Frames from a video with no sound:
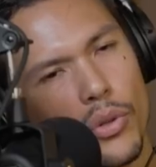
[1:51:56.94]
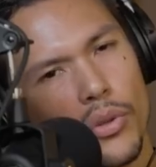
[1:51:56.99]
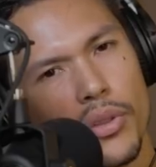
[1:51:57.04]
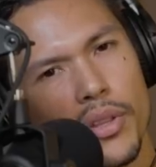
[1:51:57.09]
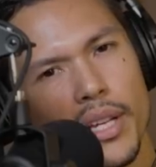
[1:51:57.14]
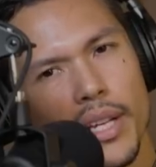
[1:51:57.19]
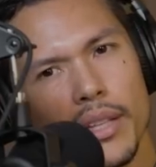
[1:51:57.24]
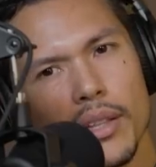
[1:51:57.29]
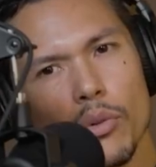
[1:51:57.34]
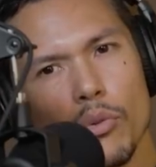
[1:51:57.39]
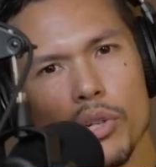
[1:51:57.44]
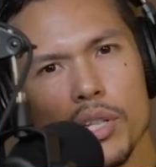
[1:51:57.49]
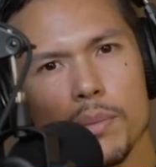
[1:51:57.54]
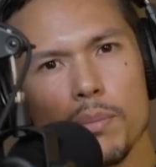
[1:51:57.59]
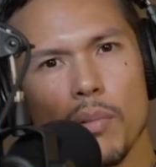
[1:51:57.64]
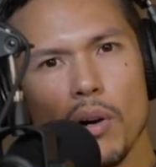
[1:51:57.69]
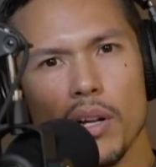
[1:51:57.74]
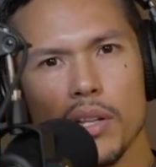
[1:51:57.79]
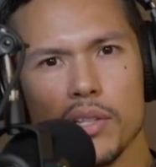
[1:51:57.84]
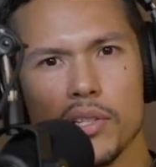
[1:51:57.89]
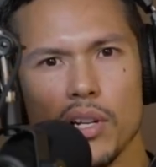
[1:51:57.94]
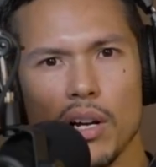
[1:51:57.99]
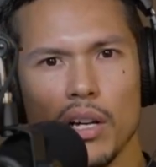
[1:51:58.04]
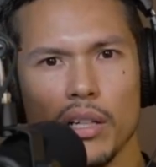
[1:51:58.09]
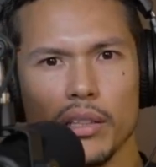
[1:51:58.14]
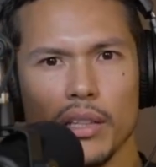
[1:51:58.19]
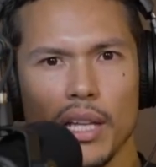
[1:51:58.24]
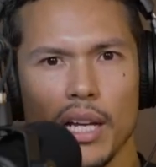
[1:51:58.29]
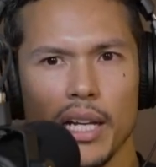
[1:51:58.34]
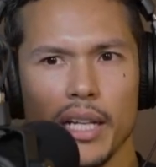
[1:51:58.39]
you think the response
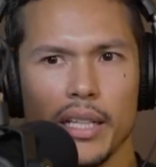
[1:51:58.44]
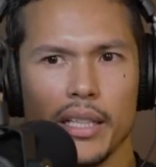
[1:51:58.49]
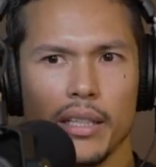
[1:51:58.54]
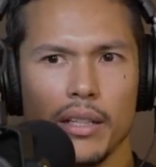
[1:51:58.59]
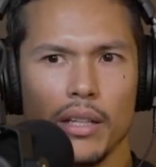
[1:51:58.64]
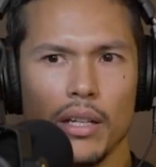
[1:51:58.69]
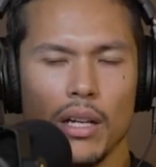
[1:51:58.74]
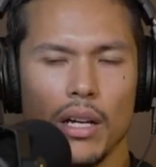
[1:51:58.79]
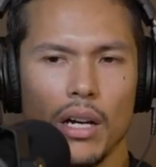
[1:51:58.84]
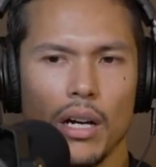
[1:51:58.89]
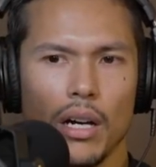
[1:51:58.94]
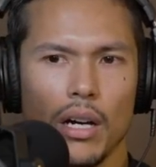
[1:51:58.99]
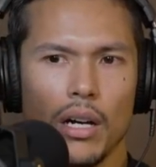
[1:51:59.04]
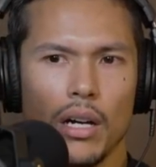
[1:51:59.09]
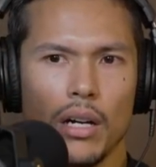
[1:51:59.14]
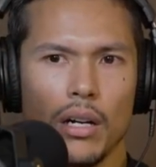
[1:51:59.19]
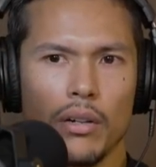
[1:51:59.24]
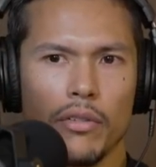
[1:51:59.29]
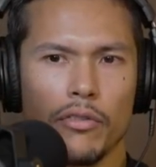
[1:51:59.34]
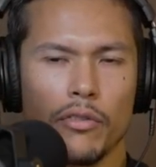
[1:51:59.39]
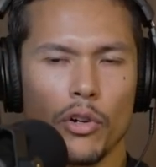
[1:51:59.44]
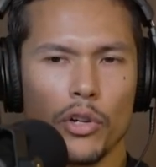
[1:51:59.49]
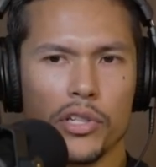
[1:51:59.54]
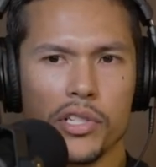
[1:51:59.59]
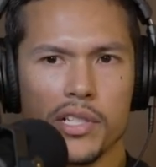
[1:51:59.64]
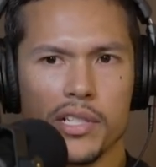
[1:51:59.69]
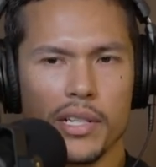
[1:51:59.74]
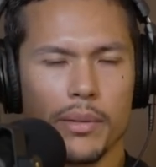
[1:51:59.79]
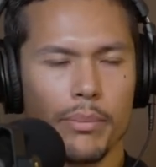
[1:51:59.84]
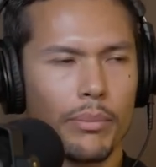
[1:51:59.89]
online
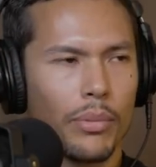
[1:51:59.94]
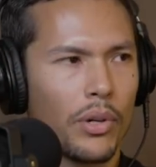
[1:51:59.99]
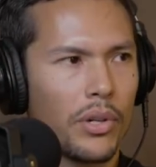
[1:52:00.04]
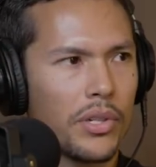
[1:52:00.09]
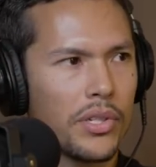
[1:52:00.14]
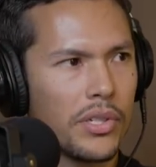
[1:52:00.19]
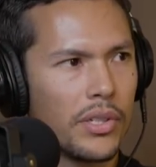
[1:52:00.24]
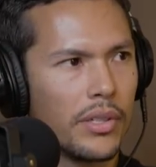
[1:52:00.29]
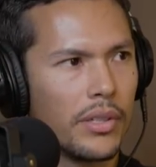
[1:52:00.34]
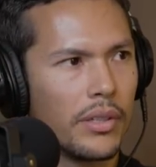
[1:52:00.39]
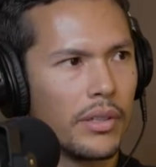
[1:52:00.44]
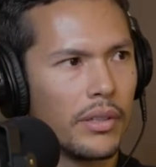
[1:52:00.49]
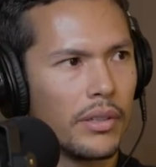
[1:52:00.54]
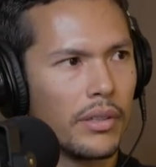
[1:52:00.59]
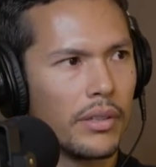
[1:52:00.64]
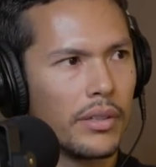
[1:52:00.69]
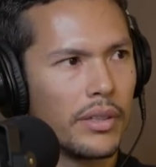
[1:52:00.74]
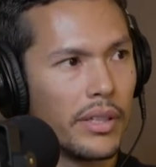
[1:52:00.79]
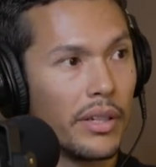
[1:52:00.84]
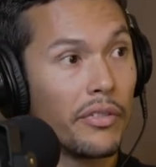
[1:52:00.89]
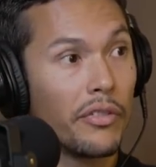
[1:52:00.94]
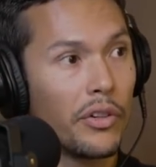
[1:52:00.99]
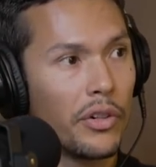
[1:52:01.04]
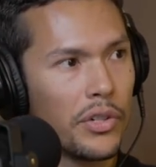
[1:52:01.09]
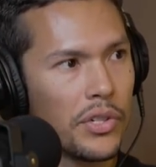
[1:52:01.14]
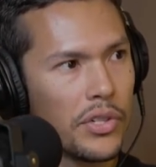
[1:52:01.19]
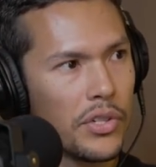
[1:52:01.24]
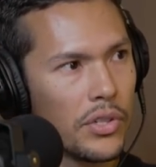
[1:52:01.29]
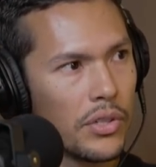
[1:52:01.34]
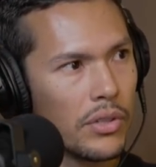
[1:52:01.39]
versus in person
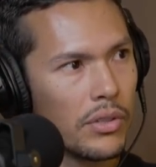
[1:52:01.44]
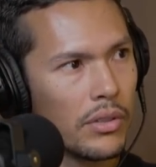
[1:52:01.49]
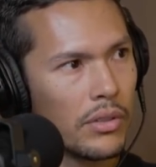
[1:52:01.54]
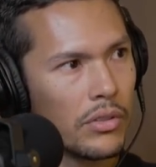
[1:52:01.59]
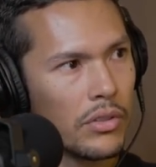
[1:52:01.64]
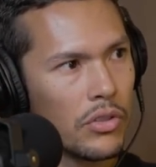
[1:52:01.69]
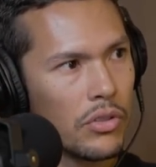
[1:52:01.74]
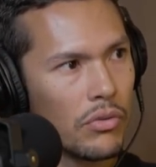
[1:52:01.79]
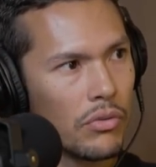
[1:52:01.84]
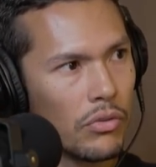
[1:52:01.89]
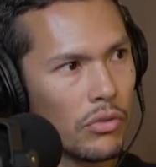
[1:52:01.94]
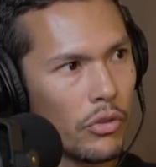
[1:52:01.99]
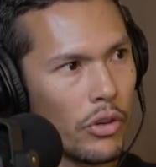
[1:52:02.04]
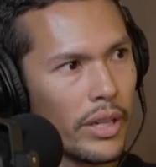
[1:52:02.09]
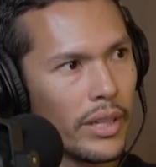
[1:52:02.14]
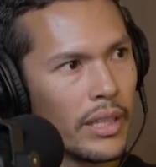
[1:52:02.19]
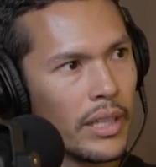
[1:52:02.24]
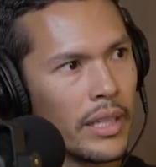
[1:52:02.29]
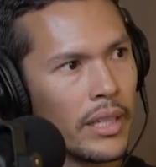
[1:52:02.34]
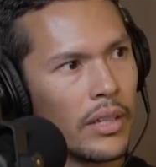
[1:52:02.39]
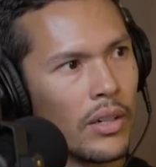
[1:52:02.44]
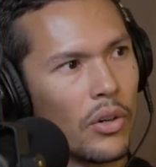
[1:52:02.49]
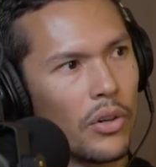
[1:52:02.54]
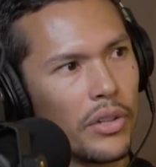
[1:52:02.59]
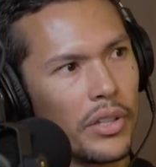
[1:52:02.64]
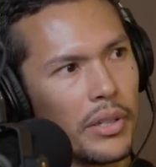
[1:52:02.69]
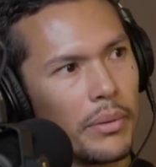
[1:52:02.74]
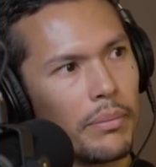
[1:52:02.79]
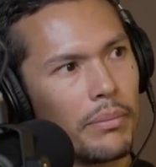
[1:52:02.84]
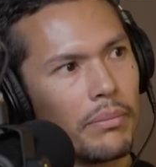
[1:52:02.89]
differs greatly, or
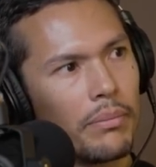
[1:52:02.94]
they're